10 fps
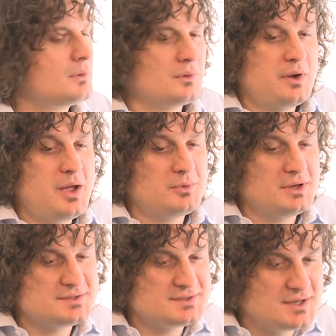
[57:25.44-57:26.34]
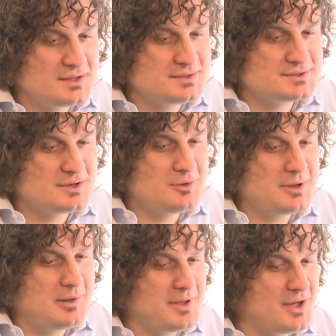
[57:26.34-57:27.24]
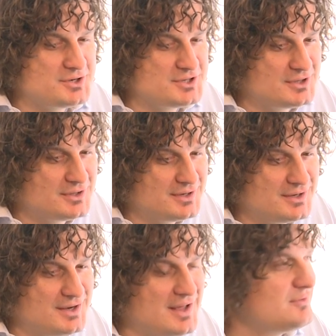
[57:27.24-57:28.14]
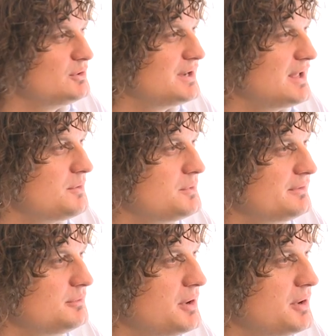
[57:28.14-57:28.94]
Great. Well, let's open up PowerShell and have a look at how it works in